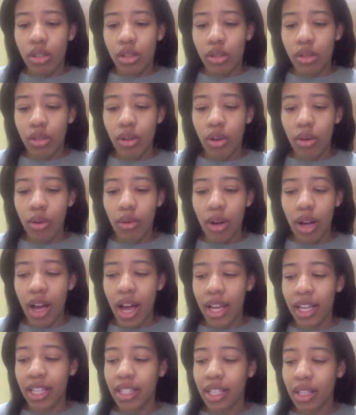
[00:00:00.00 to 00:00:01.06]
So
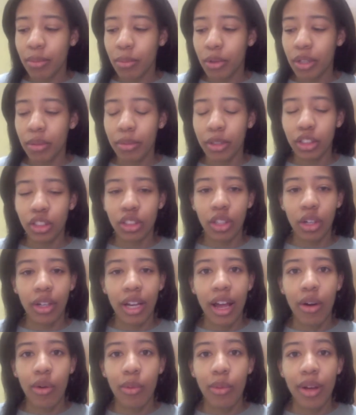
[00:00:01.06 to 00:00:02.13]
I guess I can pretty much start
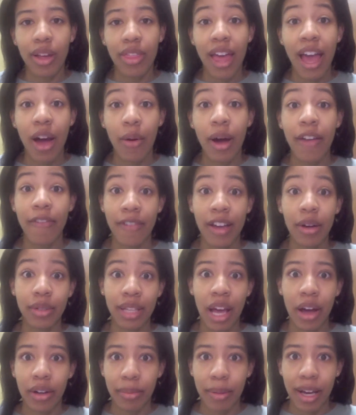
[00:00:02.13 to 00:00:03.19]
out with how I found
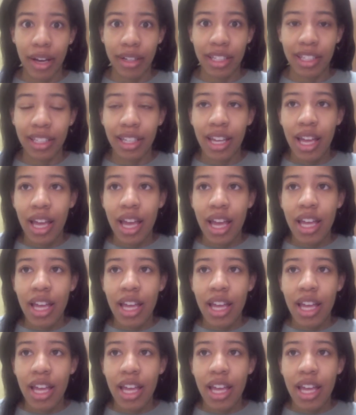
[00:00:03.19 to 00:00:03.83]
out about it.